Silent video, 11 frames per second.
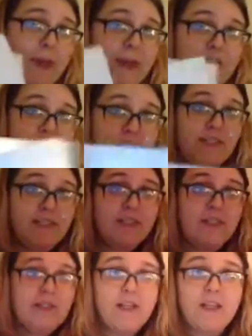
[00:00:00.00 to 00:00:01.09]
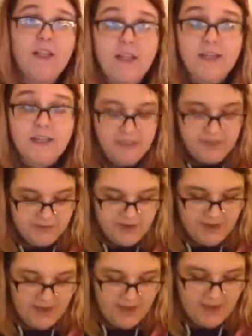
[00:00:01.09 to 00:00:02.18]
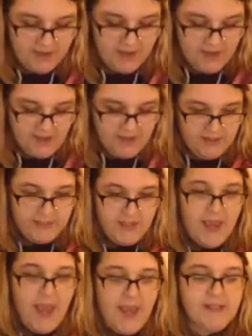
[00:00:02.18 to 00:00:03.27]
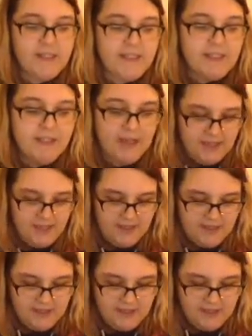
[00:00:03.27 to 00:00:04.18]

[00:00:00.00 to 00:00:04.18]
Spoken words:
pictures, learners enjoy that. So yeah, I think